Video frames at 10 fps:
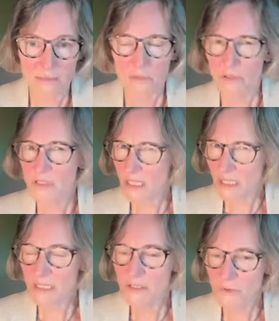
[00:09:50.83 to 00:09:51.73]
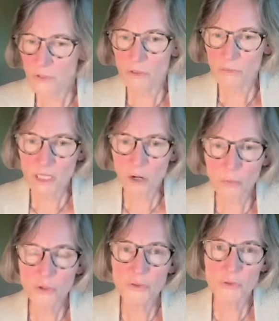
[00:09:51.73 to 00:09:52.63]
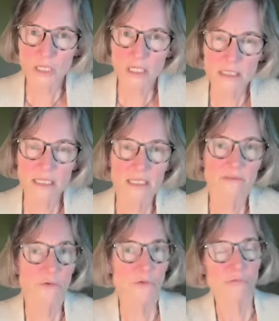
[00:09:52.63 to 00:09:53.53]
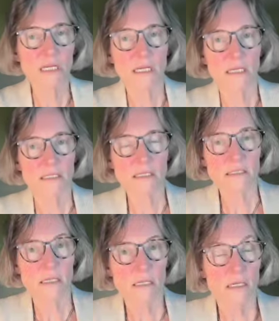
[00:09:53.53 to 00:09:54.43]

Because I think you know it, but how about you guess?" I give you 3 guesses.